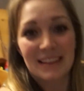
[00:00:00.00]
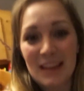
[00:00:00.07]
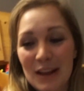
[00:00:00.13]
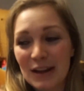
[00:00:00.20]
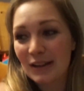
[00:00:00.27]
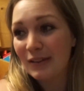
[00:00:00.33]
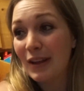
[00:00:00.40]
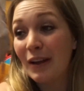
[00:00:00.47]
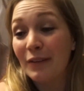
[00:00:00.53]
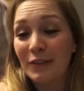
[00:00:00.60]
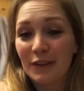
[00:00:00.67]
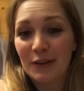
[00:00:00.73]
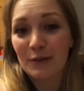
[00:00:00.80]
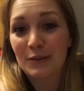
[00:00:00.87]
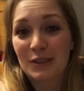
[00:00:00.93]
They
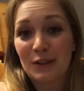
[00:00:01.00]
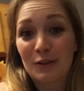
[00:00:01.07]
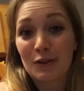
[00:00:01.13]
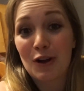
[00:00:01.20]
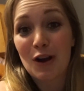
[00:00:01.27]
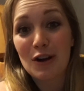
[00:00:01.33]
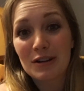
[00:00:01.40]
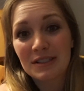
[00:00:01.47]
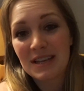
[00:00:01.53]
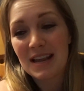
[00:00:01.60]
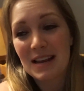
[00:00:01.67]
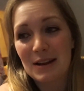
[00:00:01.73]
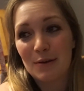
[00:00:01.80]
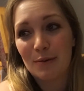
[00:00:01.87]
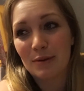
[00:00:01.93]
loved those little cars,
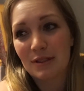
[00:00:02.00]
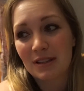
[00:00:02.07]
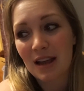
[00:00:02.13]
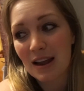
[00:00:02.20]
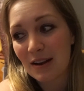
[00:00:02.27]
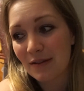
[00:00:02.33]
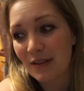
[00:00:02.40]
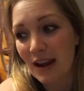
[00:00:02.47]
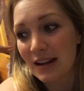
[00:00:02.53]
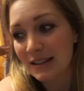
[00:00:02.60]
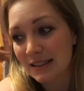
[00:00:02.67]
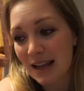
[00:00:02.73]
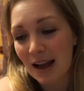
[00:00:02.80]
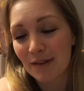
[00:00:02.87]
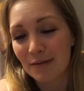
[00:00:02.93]
and it was kind of
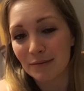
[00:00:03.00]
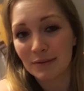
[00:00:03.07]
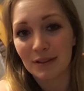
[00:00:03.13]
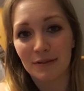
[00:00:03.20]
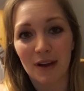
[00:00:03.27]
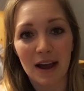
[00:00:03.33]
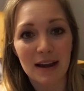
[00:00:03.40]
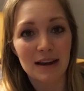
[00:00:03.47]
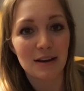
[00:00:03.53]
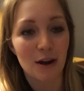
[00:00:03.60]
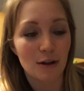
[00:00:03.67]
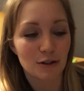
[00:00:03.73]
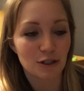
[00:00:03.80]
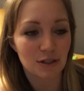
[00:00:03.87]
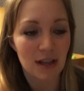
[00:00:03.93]
nice to have them divided,
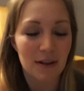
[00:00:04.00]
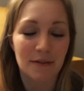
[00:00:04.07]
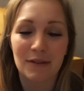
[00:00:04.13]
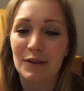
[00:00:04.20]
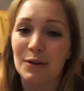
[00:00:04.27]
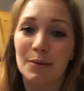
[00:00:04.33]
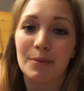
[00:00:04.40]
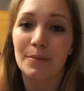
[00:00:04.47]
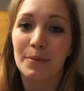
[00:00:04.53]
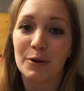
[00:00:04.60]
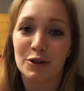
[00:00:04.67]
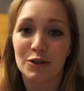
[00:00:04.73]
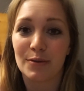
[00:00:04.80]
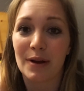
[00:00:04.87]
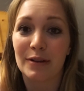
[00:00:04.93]
not just have them to
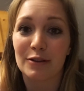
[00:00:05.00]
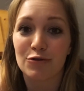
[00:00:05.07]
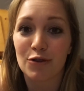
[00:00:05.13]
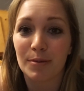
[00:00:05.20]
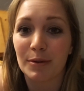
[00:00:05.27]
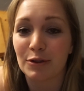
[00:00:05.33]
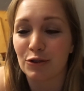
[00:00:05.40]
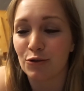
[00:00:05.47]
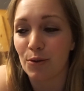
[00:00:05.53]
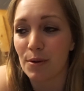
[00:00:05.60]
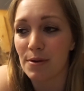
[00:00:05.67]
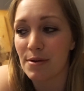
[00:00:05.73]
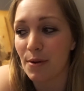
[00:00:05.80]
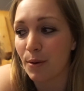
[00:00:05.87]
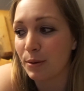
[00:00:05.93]
push around the triplet
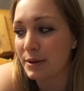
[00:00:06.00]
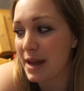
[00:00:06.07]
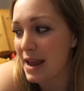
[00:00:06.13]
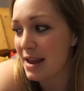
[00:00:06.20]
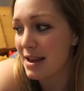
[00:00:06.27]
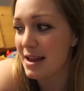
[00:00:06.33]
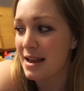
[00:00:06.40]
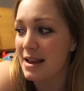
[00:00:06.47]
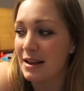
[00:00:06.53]
stroller the whole day.